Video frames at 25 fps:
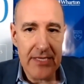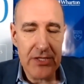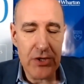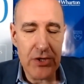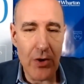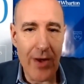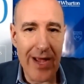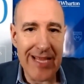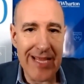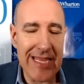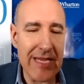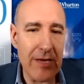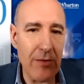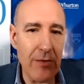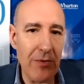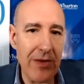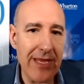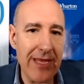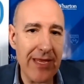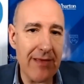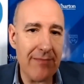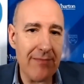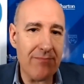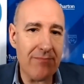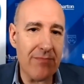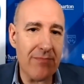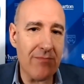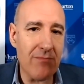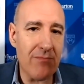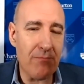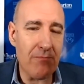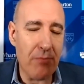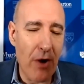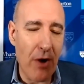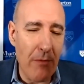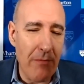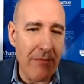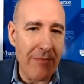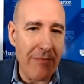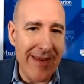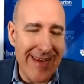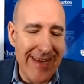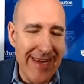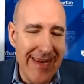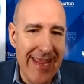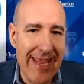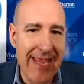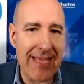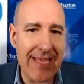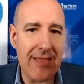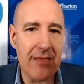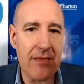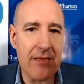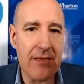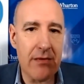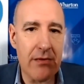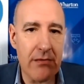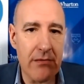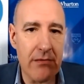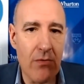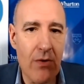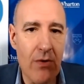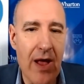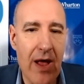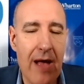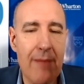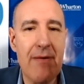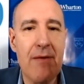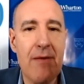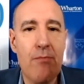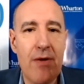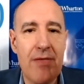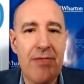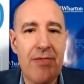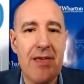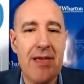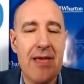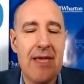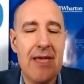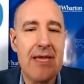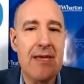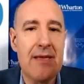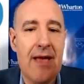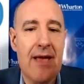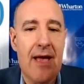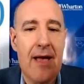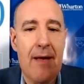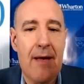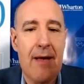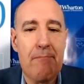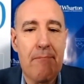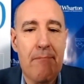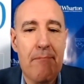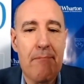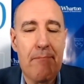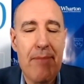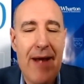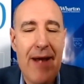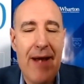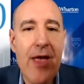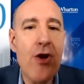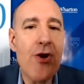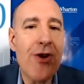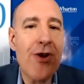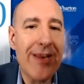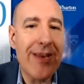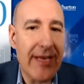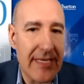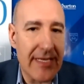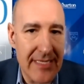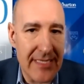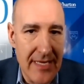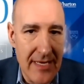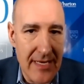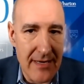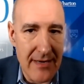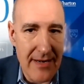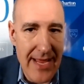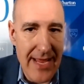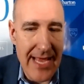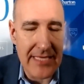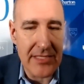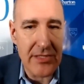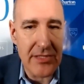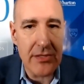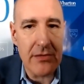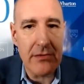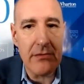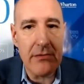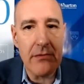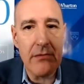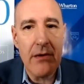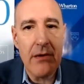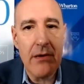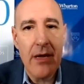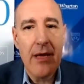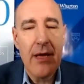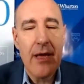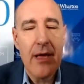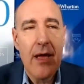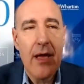So I think we probably need to come up with a uh, priorities here as to